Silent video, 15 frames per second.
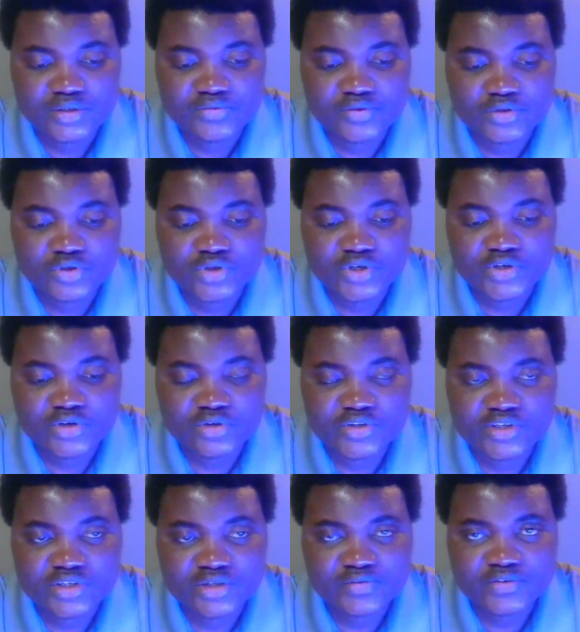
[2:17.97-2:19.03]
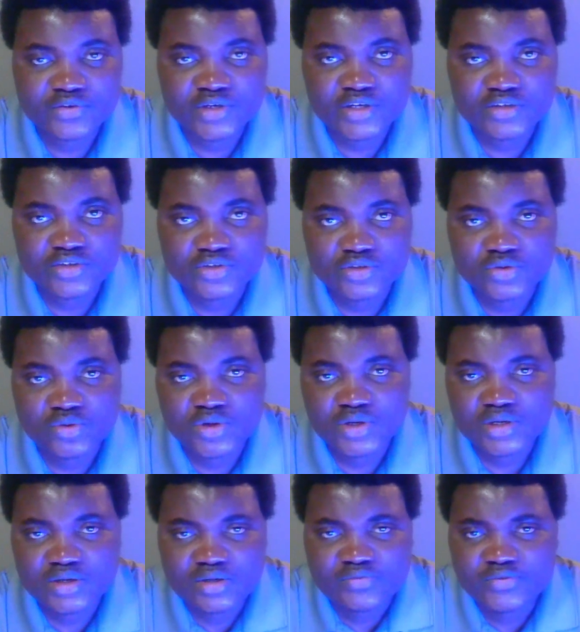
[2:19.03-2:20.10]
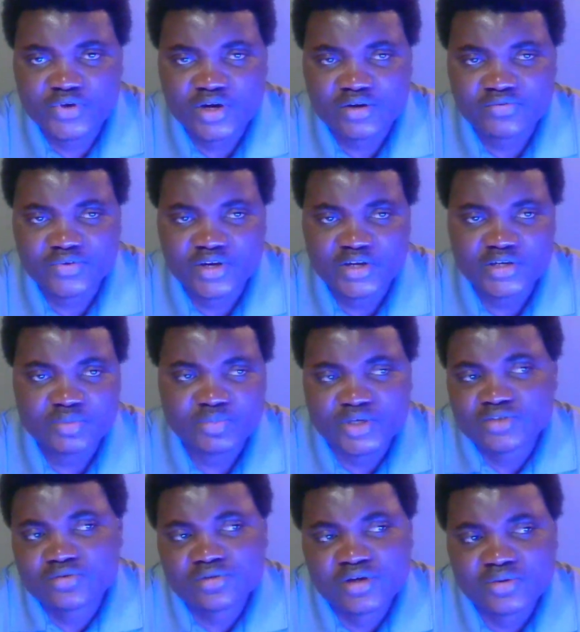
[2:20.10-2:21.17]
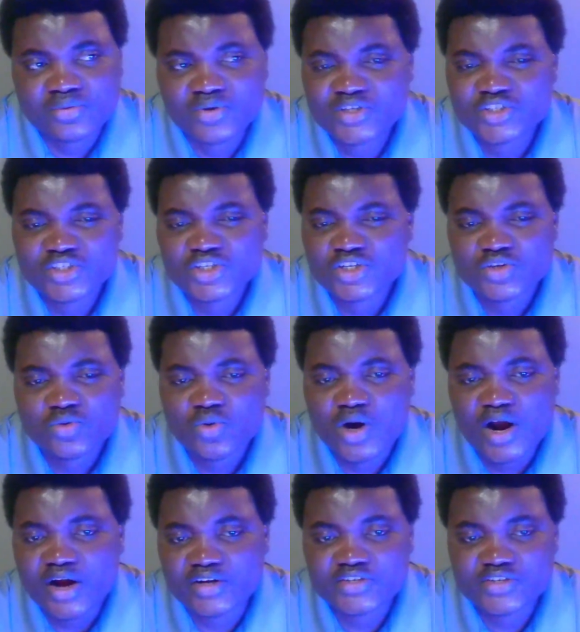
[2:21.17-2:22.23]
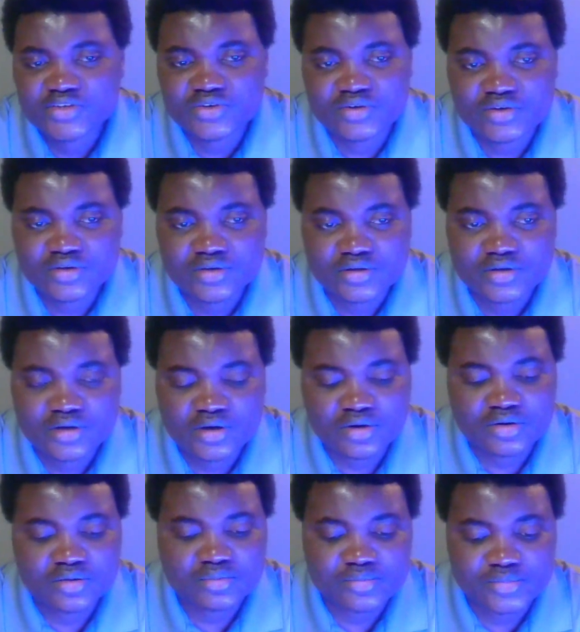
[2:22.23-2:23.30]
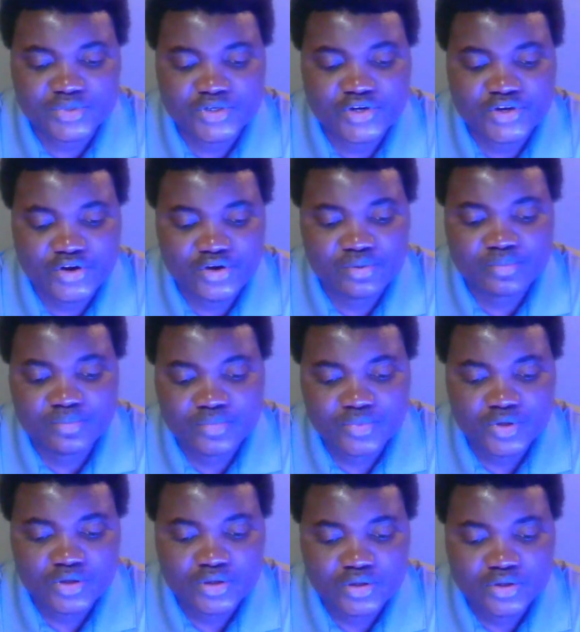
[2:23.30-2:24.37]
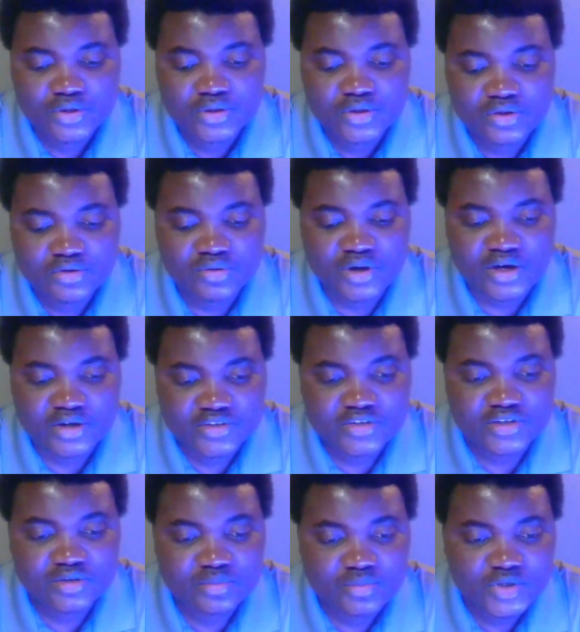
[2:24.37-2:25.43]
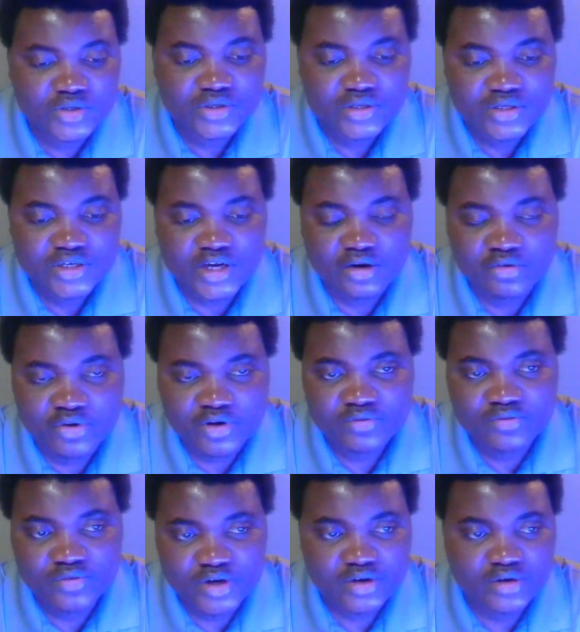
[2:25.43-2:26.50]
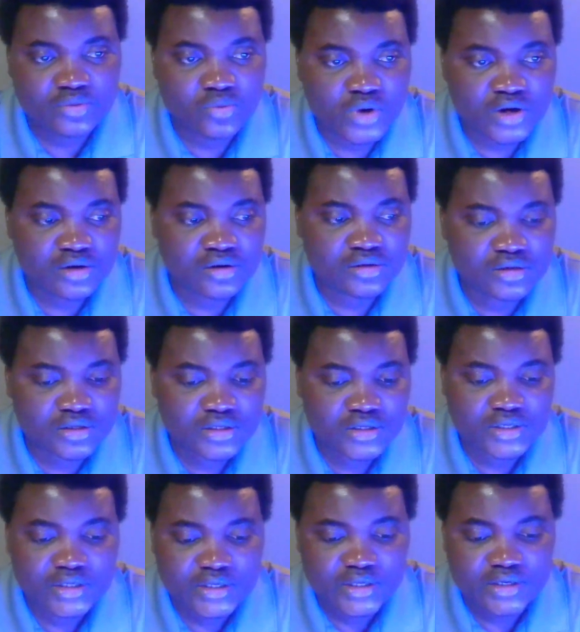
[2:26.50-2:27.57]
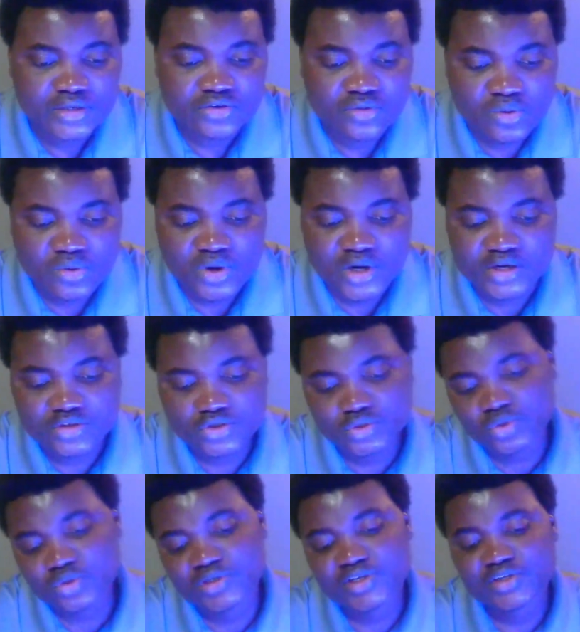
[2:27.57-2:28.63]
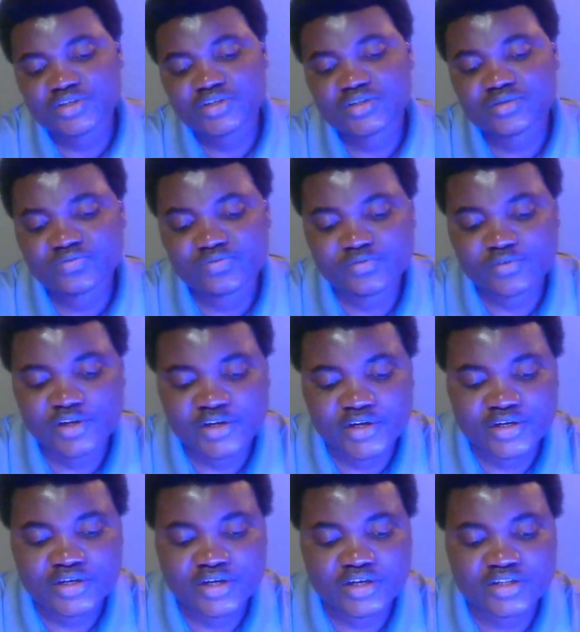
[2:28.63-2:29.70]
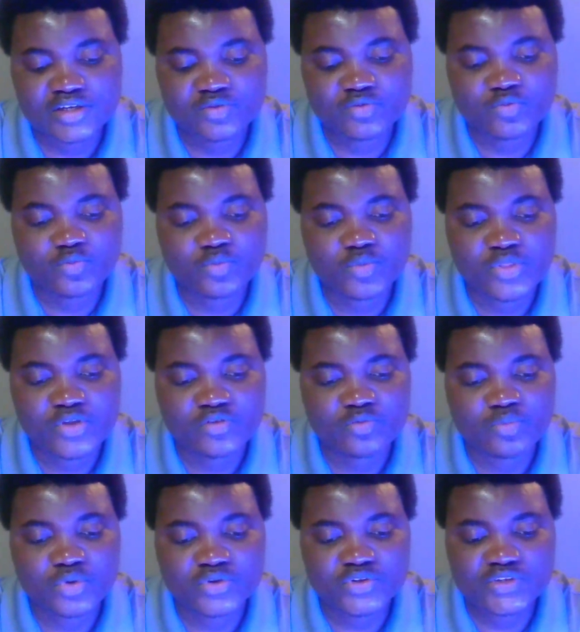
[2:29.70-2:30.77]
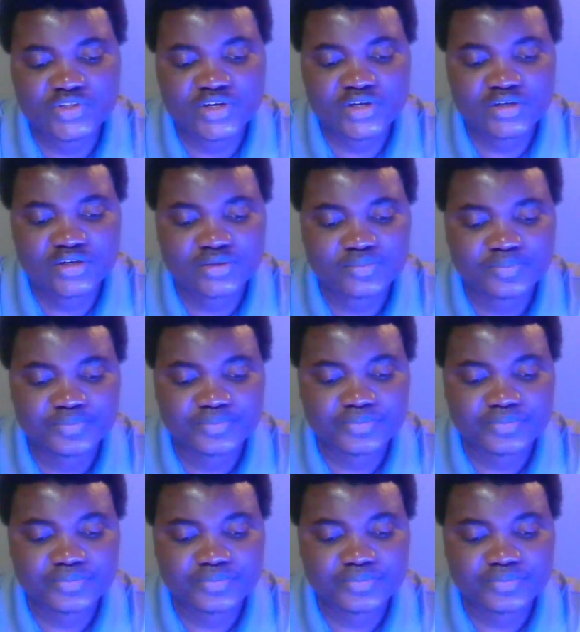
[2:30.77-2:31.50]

so that you, if you have any particular question, you ask them. They are doing very well. So I saw this flyer that they've posted